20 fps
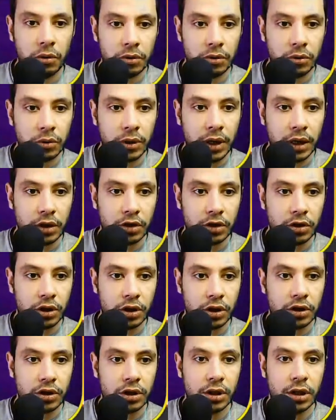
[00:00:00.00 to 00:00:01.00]
you can
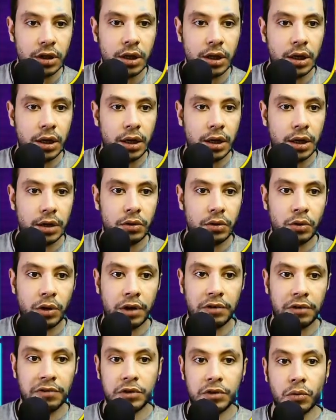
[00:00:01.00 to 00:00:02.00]
just
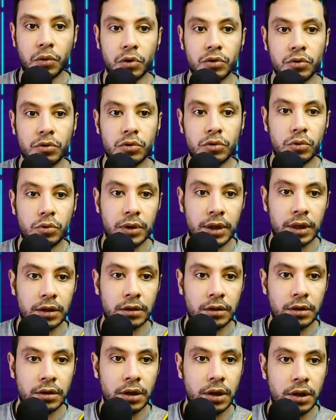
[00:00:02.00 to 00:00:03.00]
if you want to
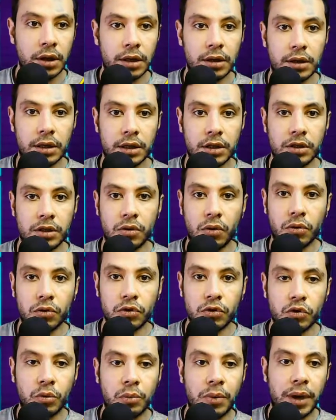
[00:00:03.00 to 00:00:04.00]
get this
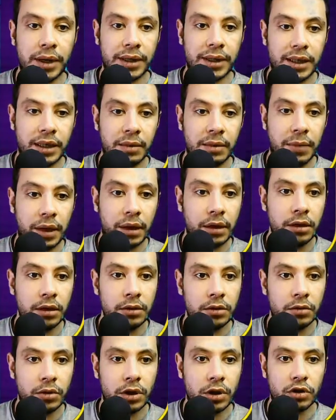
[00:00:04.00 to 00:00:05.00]
also by email,
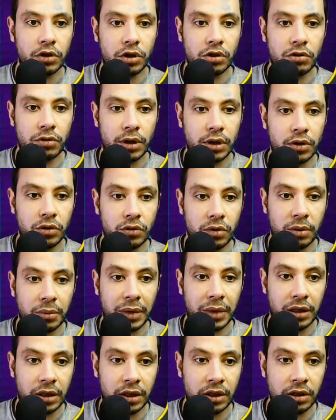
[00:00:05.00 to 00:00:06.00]
you can just write your
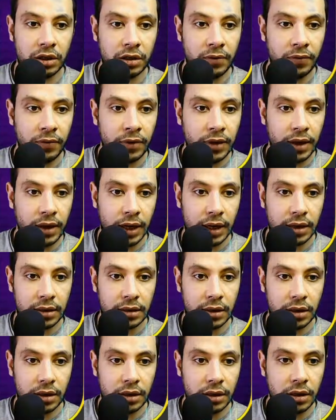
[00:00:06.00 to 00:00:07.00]
email here, and
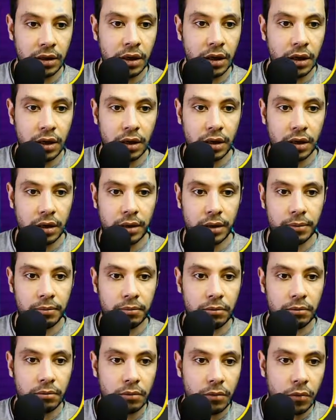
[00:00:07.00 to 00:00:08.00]
then
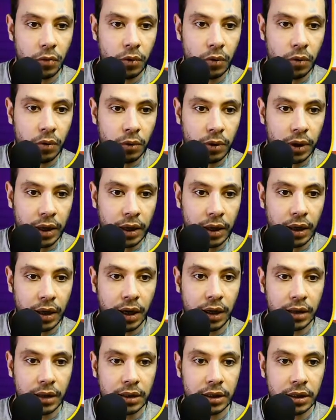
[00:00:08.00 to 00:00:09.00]
okay,
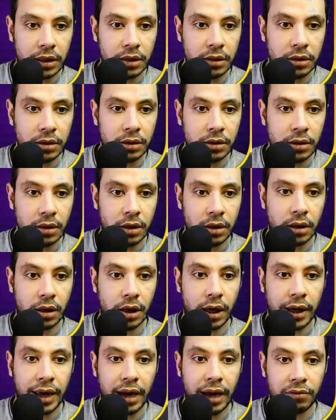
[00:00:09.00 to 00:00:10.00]

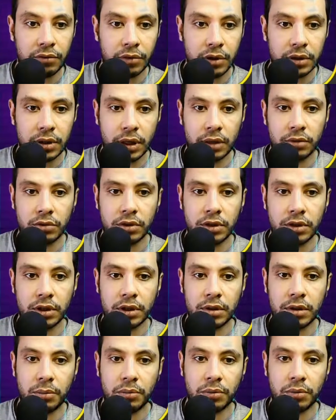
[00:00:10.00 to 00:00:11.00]
I have read and received
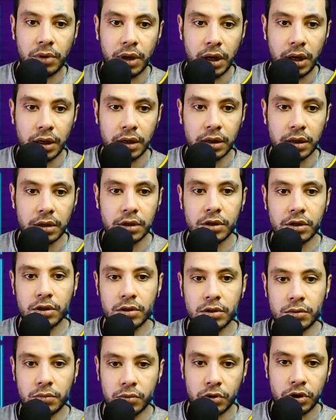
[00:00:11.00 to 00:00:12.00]
the price,
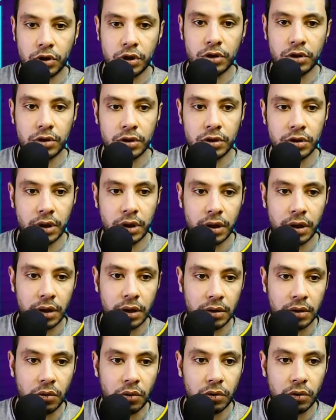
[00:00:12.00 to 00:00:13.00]
procedures, and
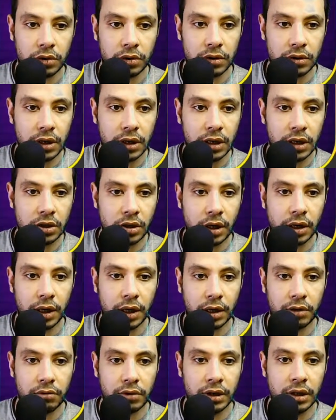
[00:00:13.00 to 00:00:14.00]
all these things. I
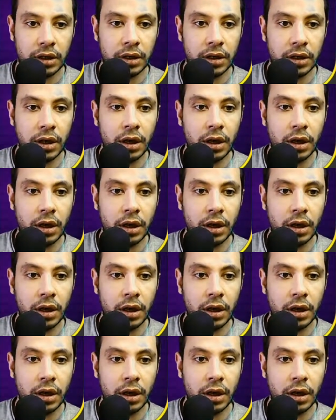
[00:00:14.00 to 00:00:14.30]
agree